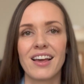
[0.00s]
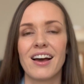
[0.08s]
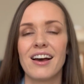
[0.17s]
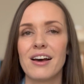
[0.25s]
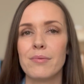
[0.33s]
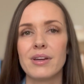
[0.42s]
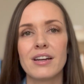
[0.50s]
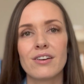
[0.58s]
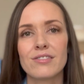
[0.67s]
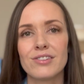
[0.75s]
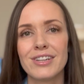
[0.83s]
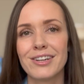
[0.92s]
It
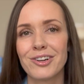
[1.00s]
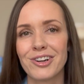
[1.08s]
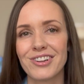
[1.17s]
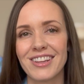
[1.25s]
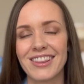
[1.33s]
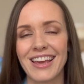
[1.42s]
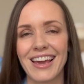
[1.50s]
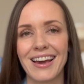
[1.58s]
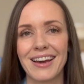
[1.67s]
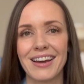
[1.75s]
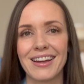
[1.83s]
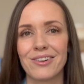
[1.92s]
also didn't hurt that they
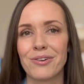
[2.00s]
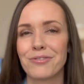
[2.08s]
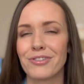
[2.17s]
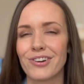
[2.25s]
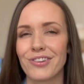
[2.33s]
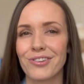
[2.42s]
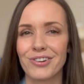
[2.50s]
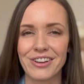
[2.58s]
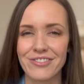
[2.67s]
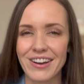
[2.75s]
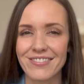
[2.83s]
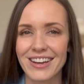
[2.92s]
had over
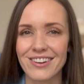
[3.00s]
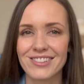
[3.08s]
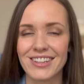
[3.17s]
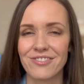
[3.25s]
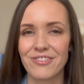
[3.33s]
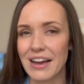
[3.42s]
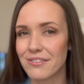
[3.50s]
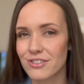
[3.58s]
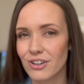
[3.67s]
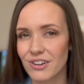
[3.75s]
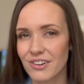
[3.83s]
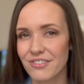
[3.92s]
35,000
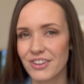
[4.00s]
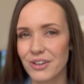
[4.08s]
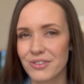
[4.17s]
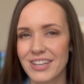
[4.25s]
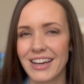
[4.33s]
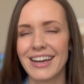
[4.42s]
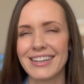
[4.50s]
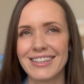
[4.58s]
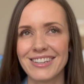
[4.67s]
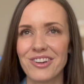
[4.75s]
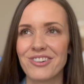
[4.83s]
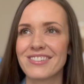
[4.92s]
five-star reviews. I
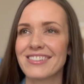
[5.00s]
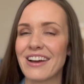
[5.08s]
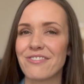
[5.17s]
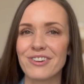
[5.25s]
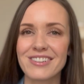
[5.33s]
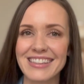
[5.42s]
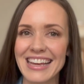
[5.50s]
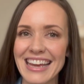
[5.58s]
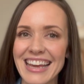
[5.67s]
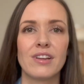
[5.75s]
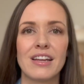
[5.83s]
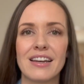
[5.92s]
did notice that first
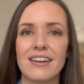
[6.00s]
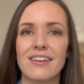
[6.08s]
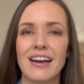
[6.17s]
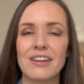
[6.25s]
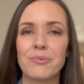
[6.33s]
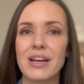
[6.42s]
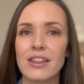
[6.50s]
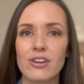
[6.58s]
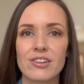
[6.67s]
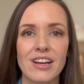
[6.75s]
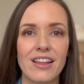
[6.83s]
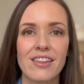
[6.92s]
thing. And I went and
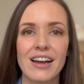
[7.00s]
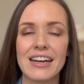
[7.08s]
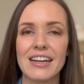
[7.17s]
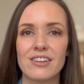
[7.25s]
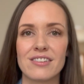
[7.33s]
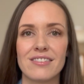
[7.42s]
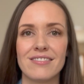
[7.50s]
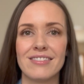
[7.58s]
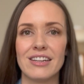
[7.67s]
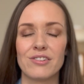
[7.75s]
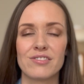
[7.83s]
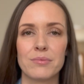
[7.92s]
looked online at,
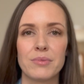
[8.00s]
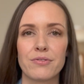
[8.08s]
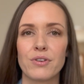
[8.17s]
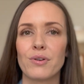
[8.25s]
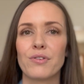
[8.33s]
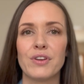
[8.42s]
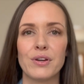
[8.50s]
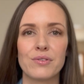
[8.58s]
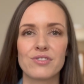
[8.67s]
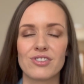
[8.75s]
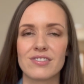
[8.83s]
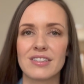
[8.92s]
some different
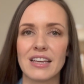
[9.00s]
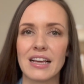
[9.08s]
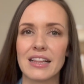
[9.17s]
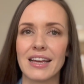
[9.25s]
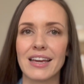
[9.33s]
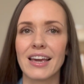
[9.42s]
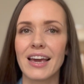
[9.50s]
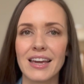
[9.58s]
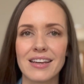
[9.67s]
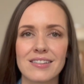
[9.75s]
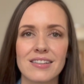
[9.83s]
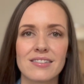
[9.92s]
reviews, just saying like,
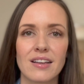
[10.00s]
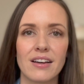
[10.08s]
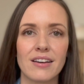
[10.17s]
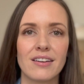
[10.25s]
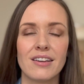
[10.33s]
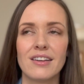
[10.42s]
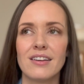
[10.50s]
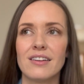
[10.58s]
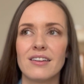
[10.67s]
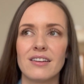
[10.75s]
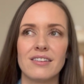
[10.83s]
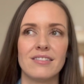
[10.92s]
hey, is this
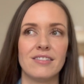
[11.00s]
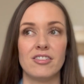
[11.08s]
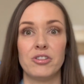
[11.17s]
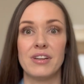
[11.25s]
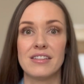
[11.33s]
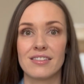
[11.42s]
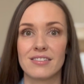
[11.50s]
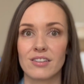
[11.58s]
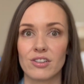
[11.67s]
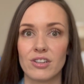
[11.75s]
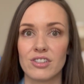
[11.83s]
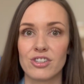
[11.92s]

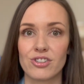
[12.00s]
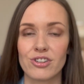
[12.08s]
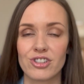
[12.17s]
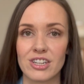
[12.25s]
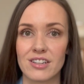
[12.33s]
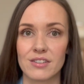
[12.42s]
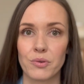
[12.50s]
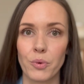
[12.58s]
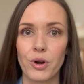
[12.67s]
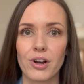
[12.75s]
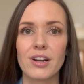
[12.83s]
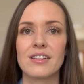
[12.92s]
a good detergent? Does it
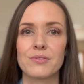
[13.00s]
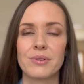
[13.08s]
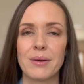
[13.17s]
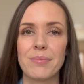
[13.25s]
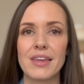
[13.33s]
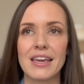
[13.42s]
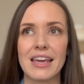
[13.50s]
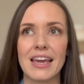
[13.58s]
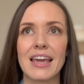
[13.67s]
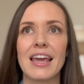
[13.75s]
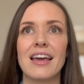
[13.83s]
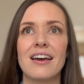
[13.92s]
work? Is what I'm
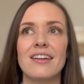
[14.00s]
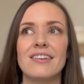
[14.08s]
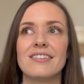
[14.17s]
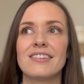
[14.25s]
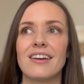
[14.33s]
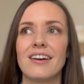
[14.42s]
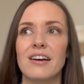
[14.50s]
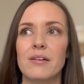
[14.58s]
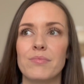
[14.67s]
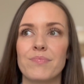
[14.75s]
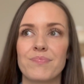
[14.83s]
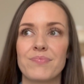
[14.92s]
thinking. And
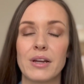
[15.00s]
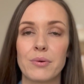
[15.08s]
there